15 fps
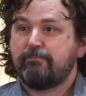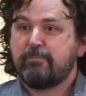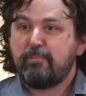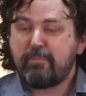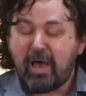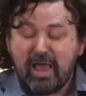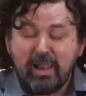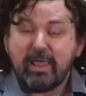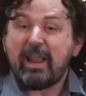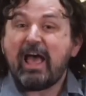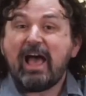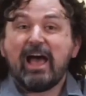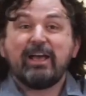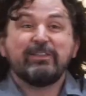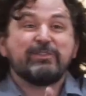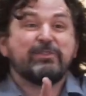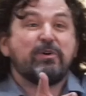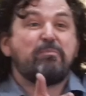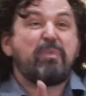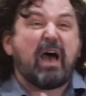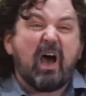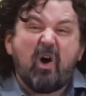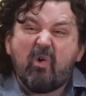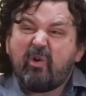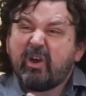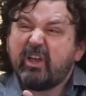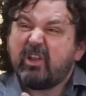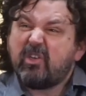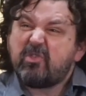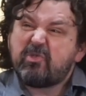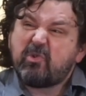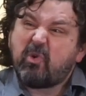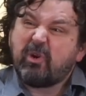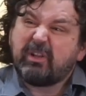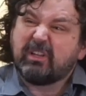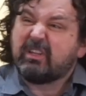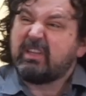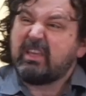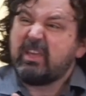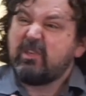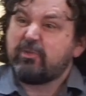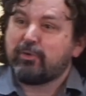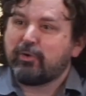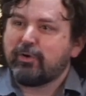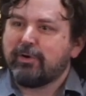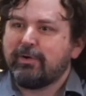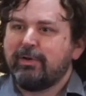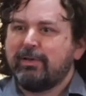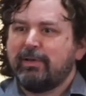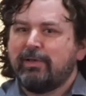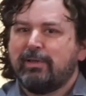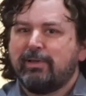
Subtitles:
Pilate has the power and authority to either